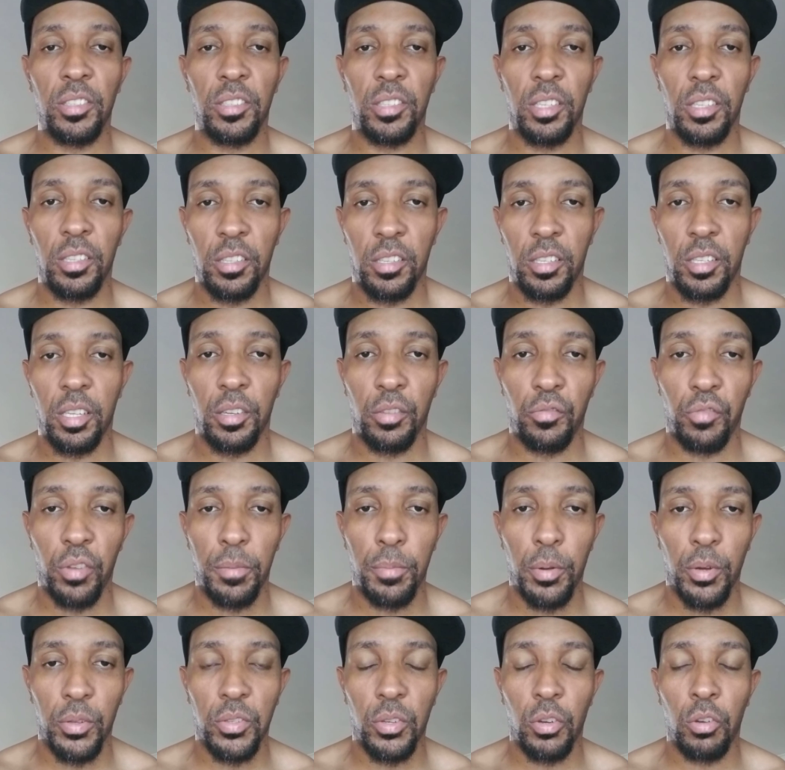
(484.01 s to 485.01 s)
to the
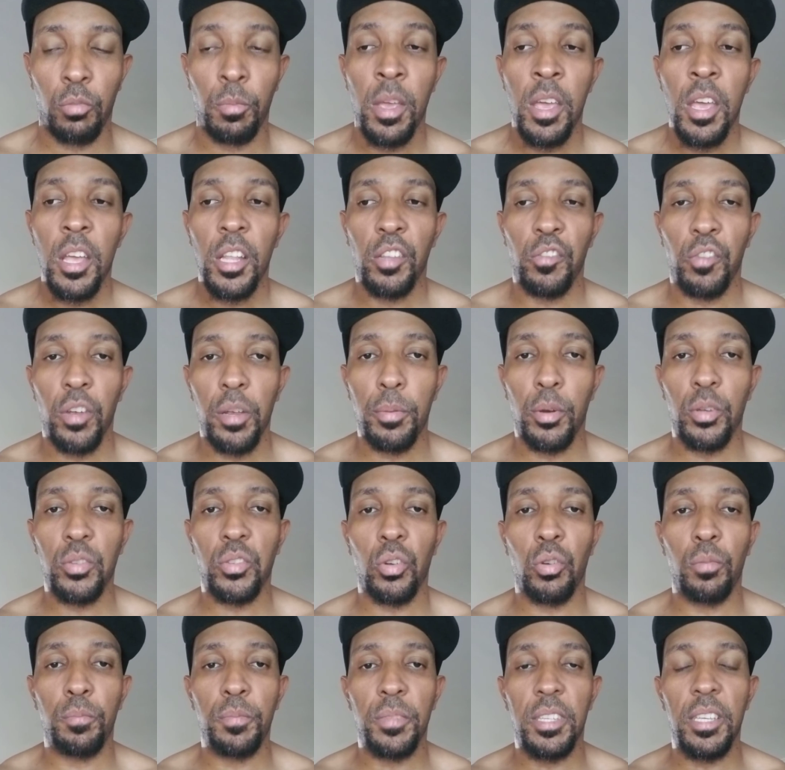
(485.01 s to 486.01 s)
ribosome. The
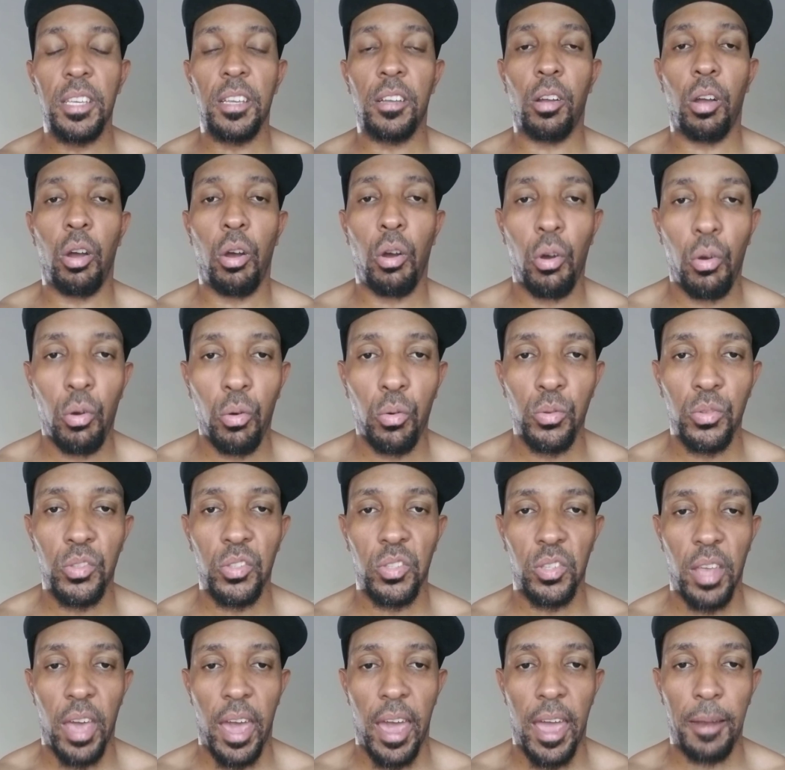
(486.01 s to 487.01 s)
ribosome decodes
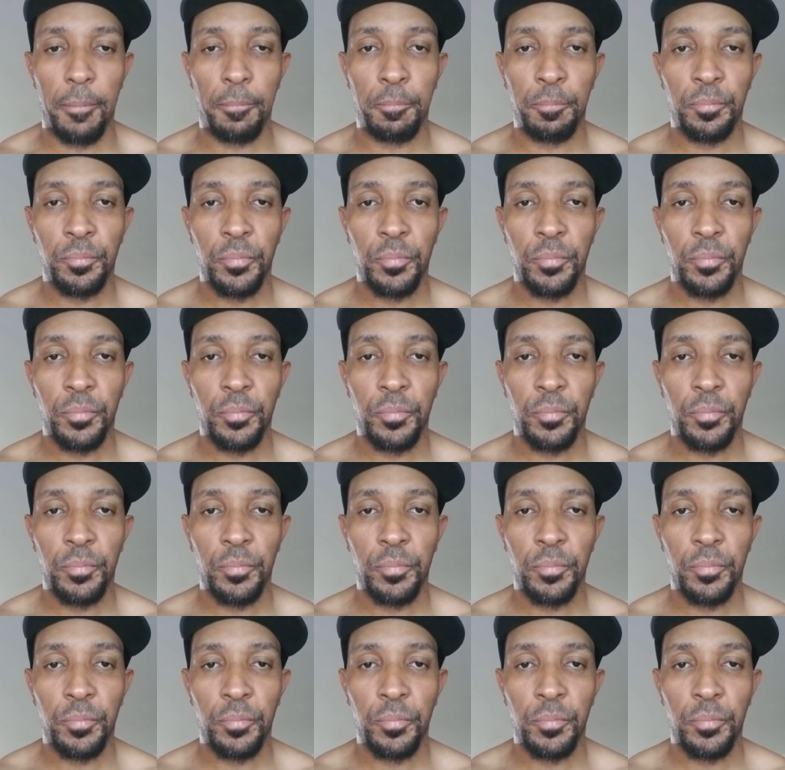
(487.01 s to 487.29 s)
that,